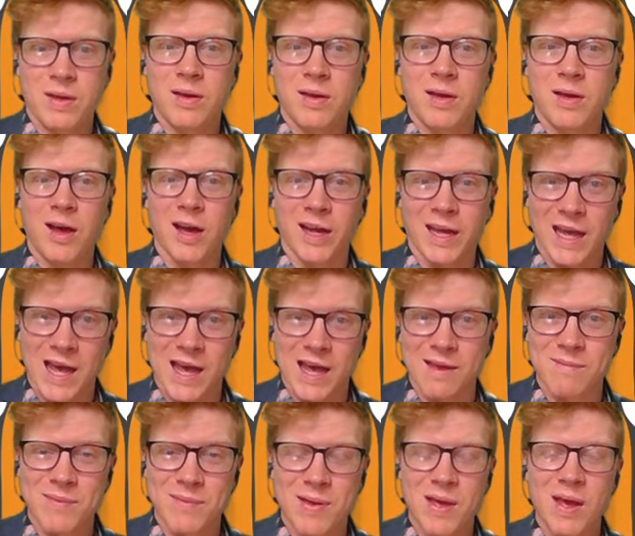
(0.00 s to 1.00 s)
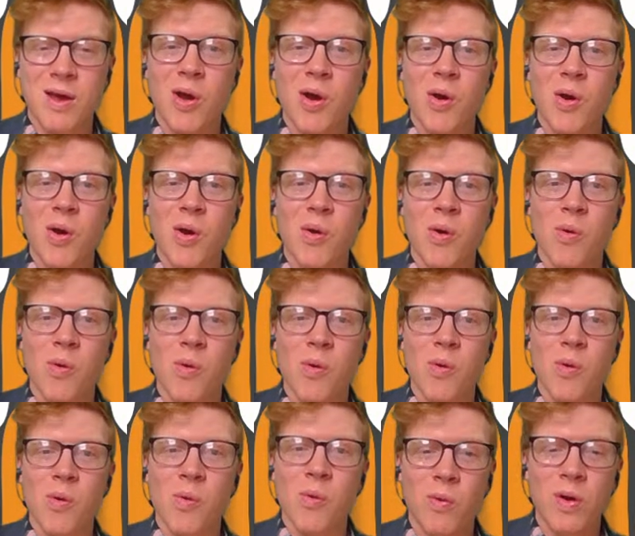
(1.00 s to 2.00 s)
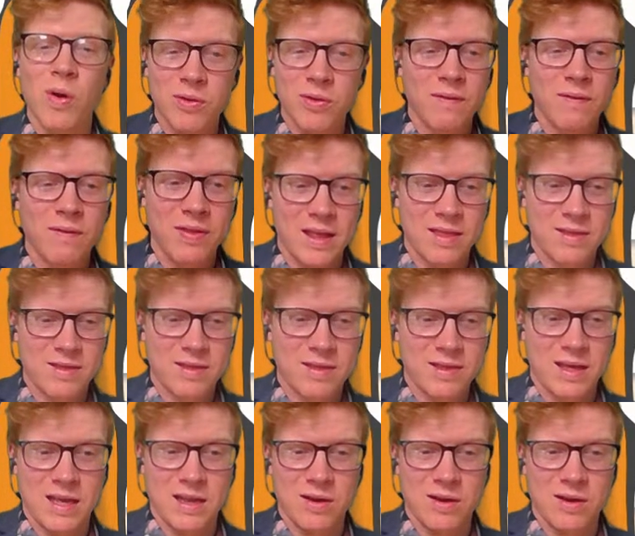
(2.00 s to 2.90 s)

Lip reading: Okay, with all of that said,